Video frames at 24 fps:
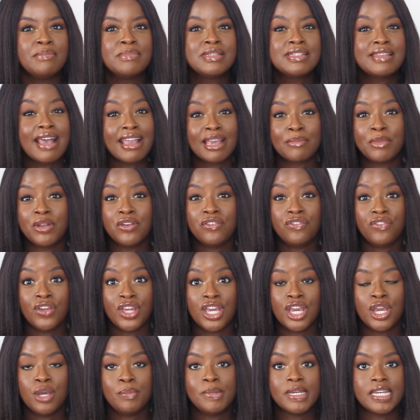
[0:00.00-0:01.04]
segment for
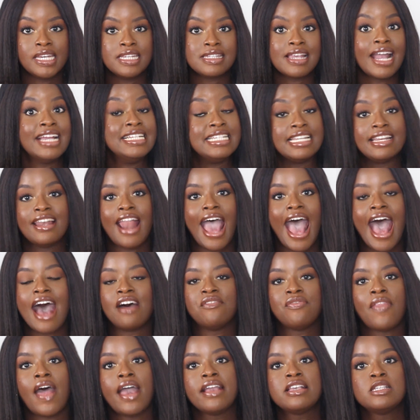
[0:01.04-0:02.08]
you, because I didn't
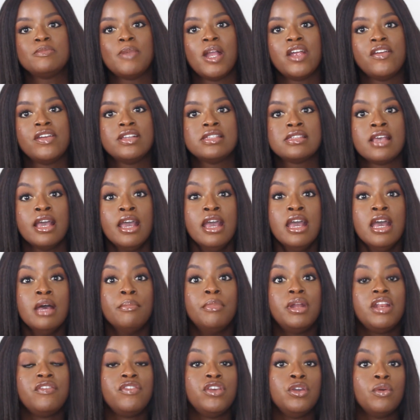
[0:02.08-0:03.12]
have that experience.
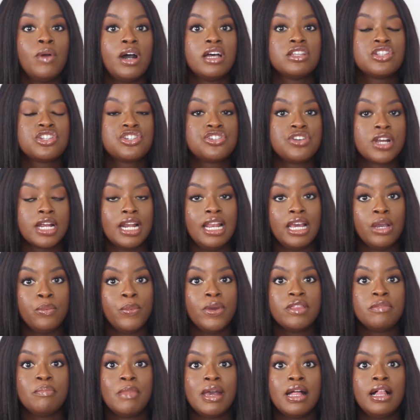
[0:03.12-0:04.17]
But if you are struggling
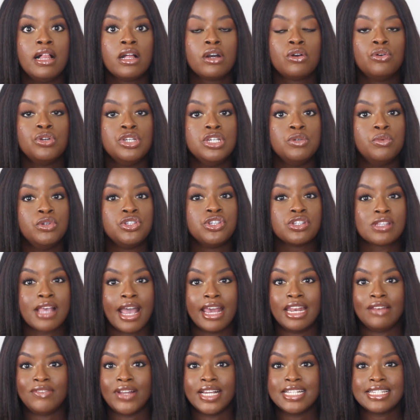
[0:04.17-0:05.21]
with milk, or you would just
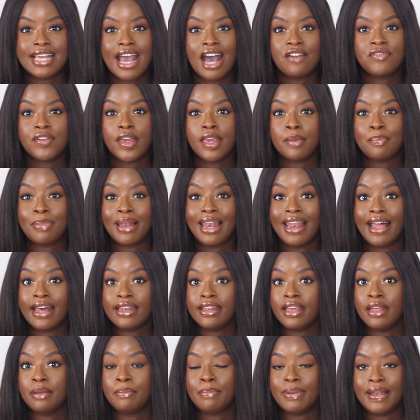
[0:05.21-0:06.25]
kind of like to have a
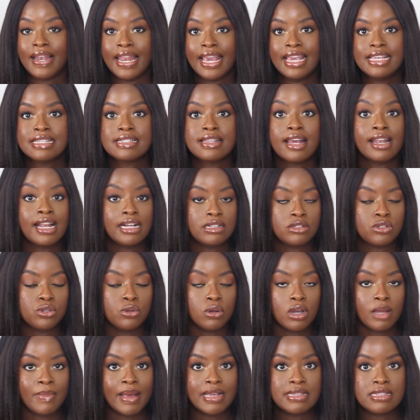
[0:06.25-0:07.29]
plan in place, then I'll
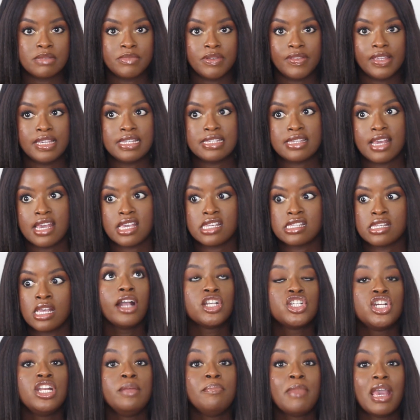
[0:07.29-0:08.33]
talk about some of these things.
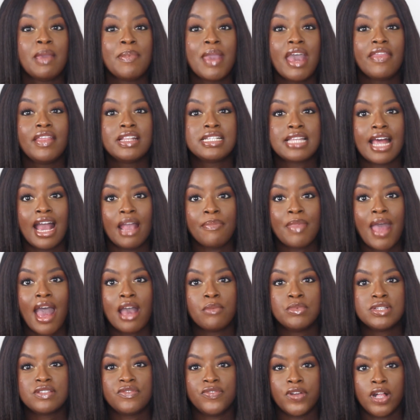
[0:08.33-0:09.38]
Actually, maybe at the time
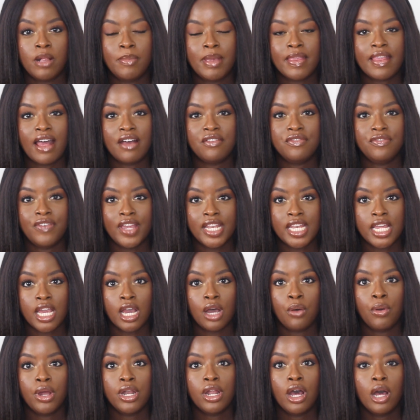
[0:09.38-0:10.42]
that I was filming that
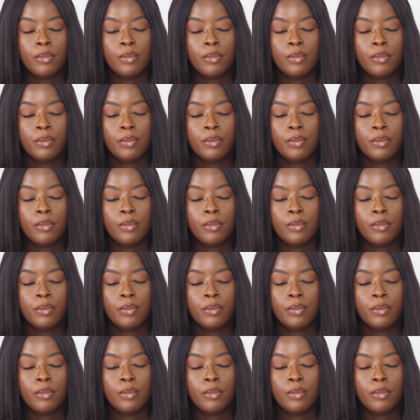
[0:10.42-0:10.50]
video and